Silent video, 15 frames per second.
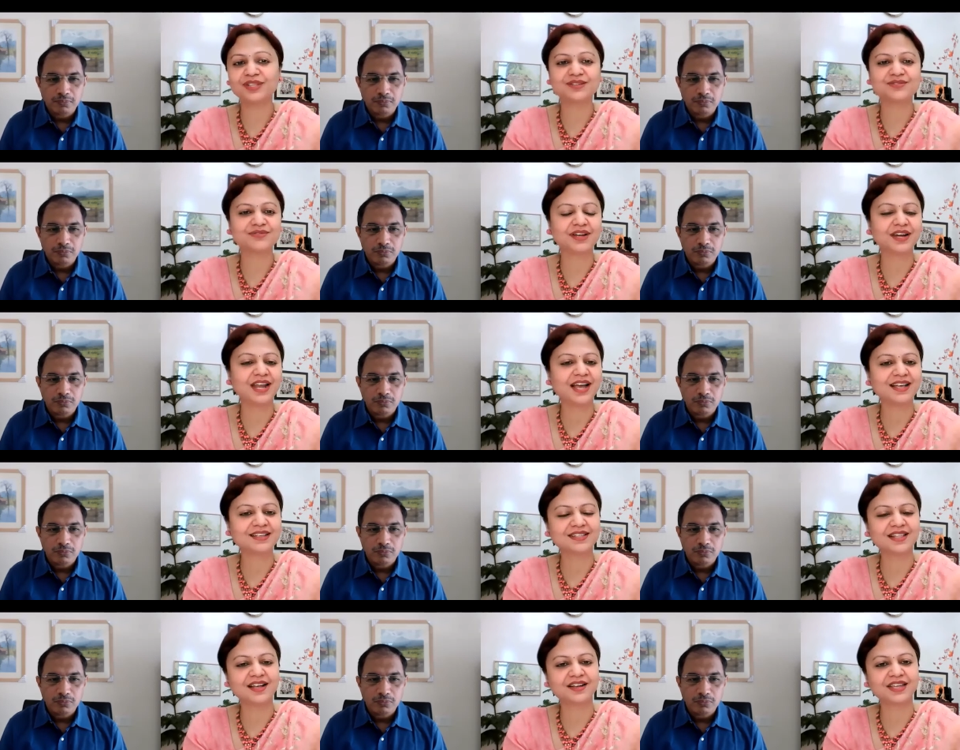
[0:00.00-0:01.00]
Speaker 1: that one
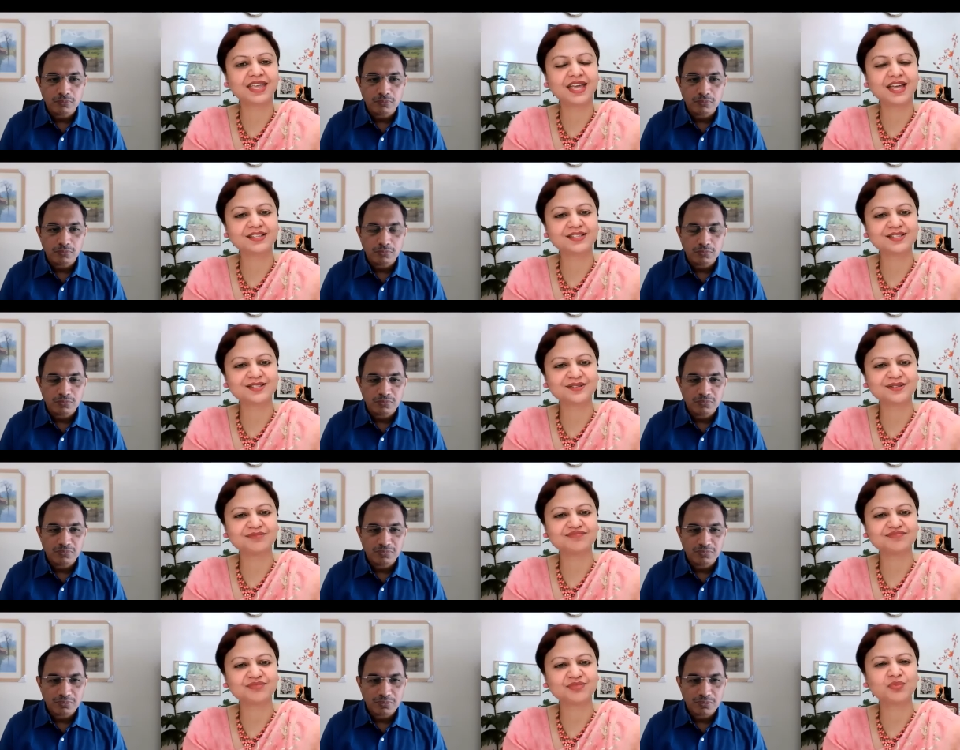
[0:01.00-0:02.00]
has lung cancer
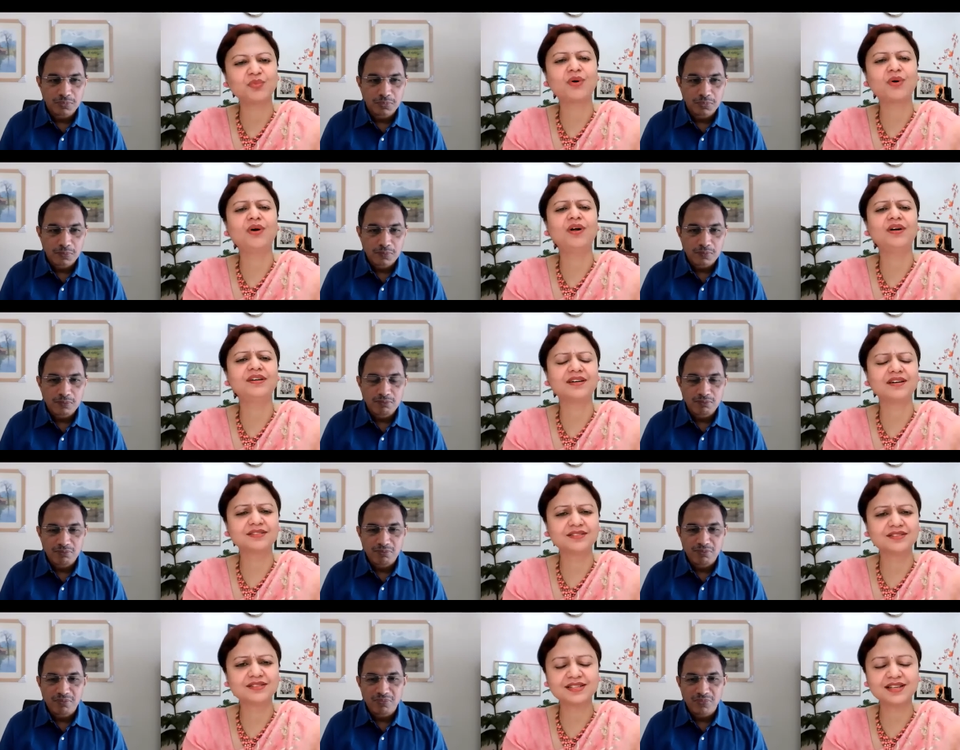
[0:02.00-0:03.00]
what are
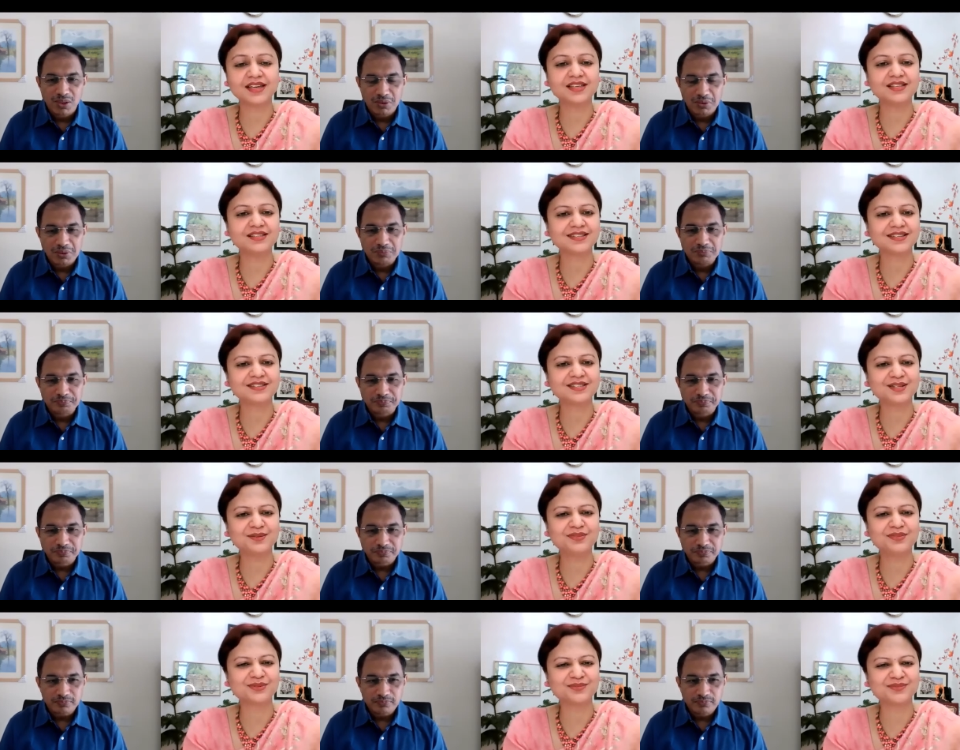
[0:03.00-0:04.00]
the signs and
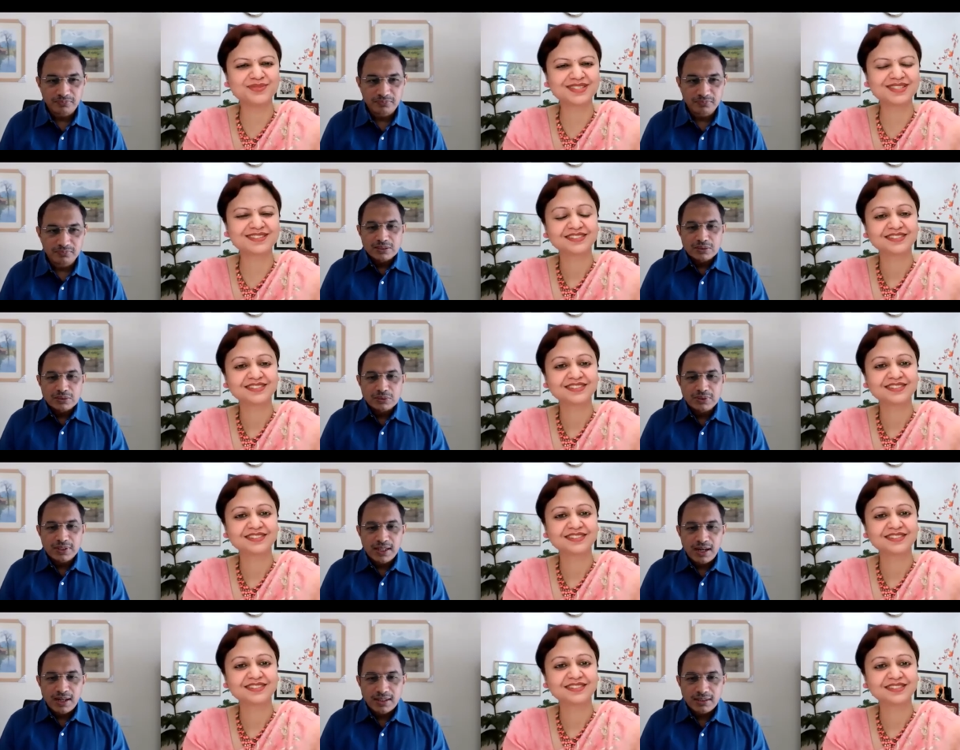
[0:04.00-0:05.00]
symptoms?
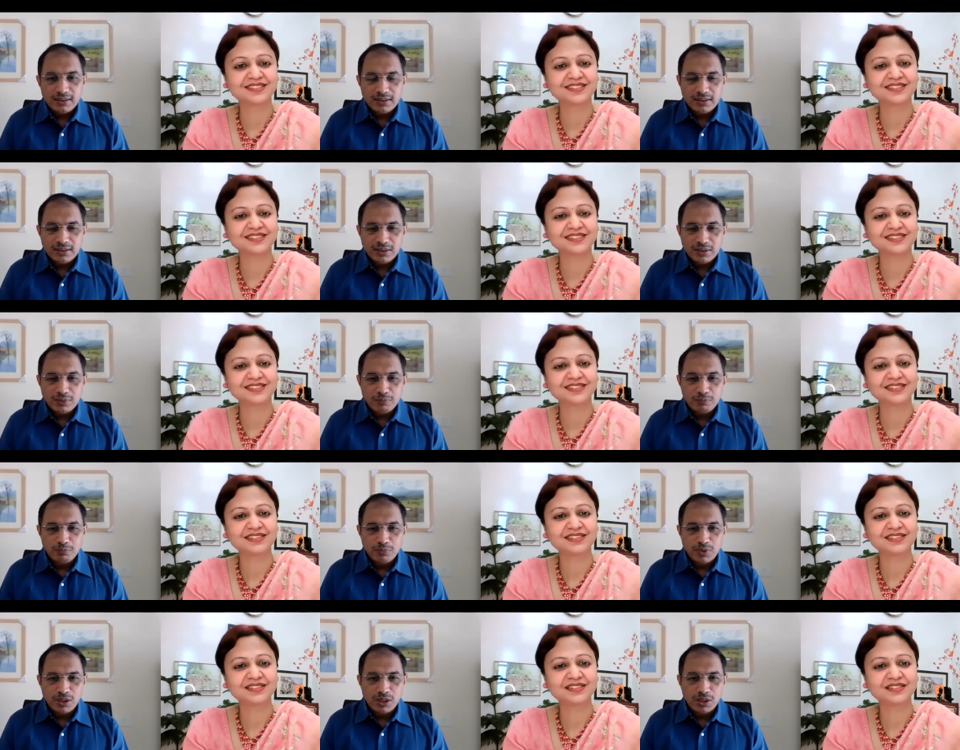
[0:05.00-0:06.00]
Speaker 2: There are uh, uh,
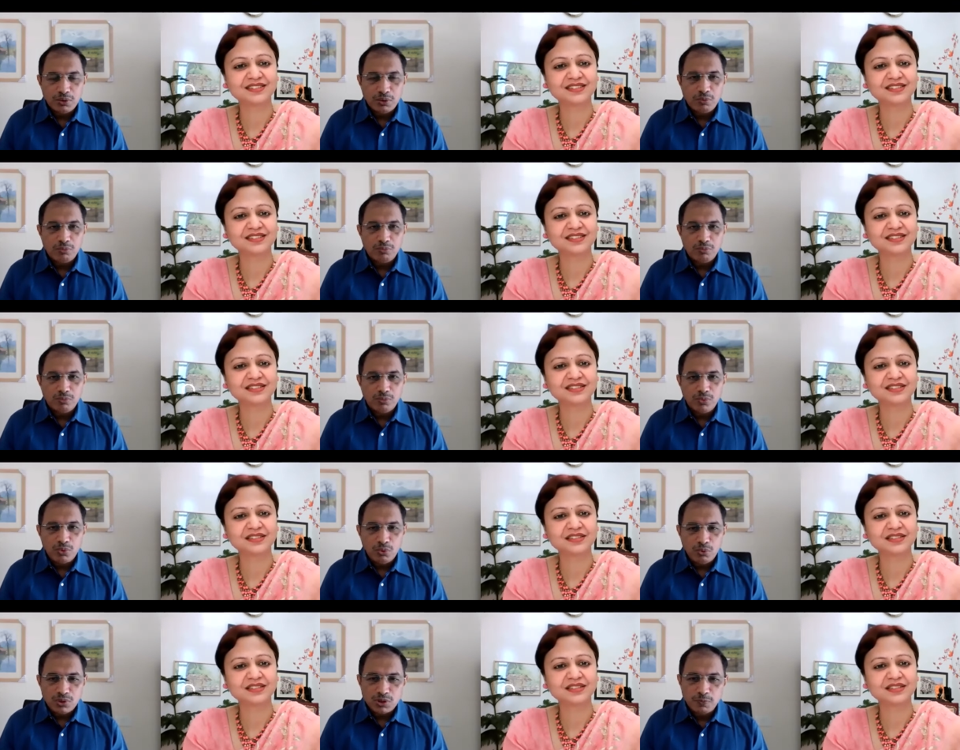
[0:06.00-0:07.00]
you uh, know,
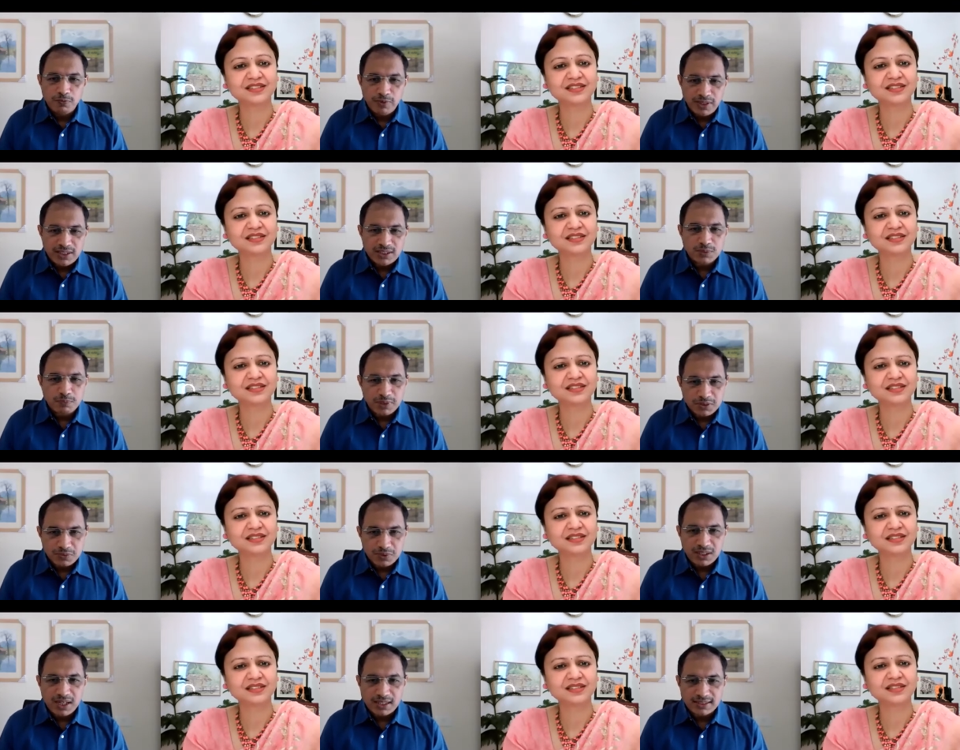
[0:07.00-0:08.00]
no very
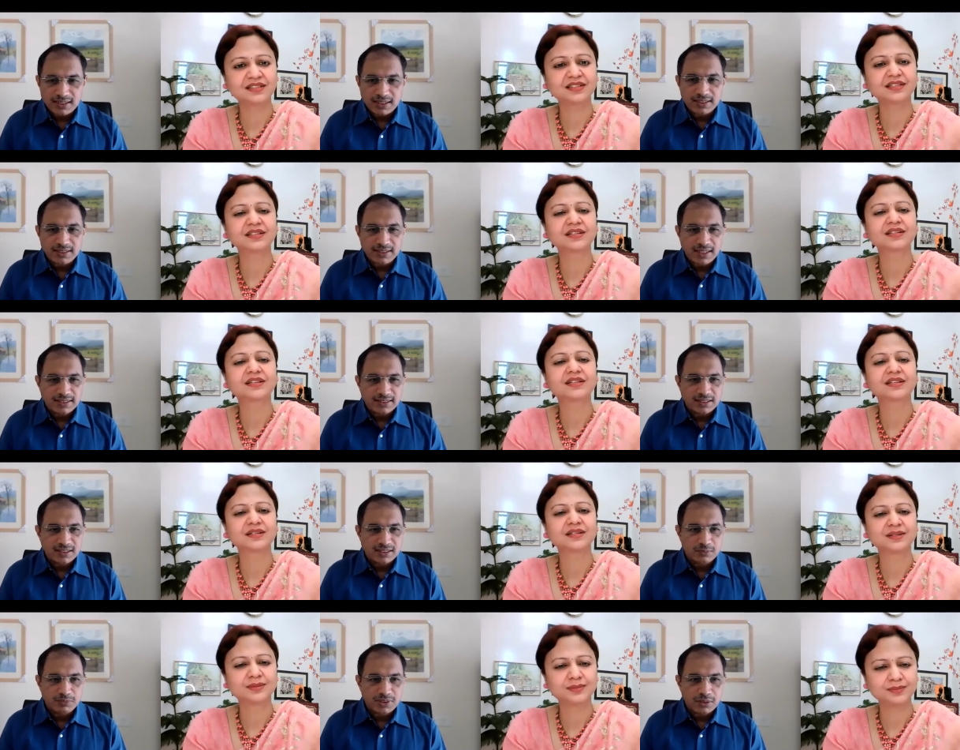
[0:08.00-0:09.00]
specific classical signs and
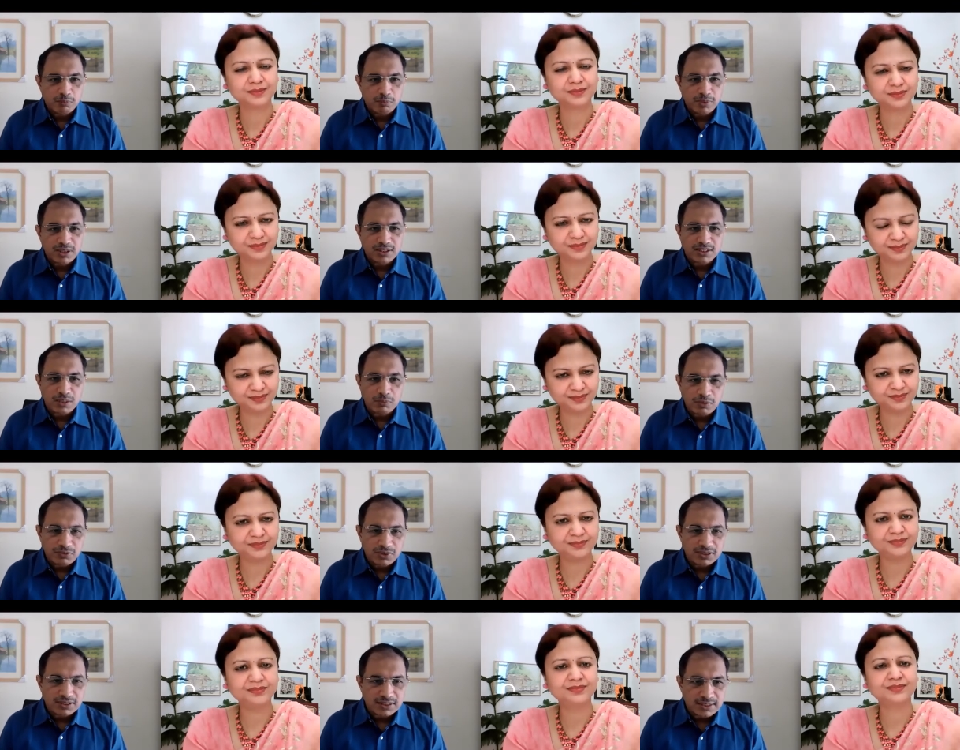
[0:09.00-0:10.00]
symptom, but some of
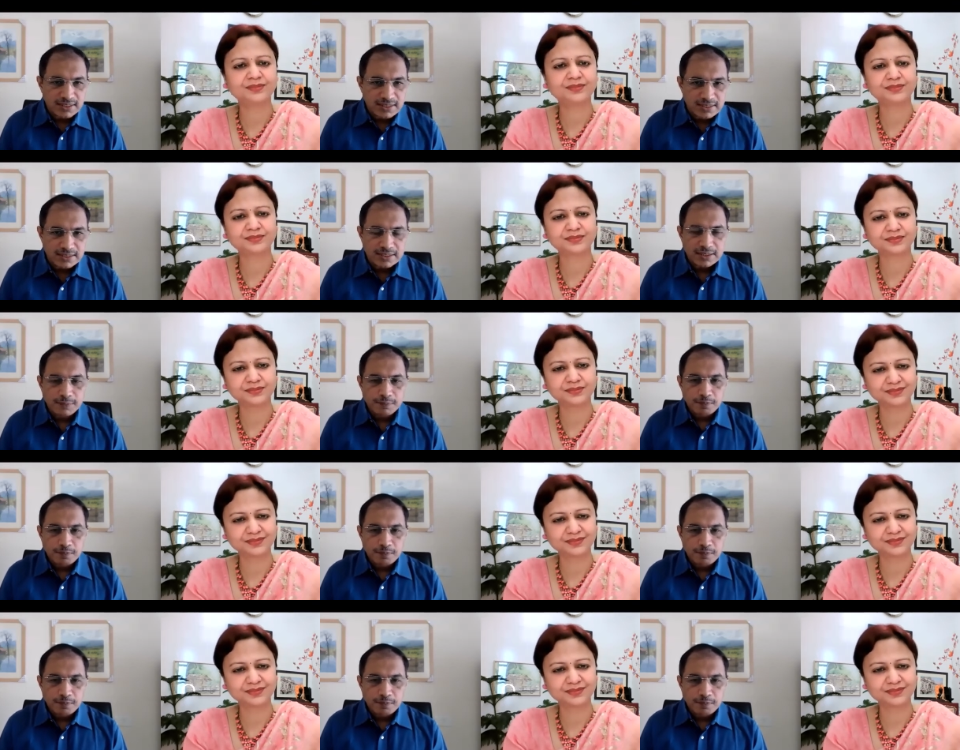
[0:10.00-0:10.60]
the mm-hmm. things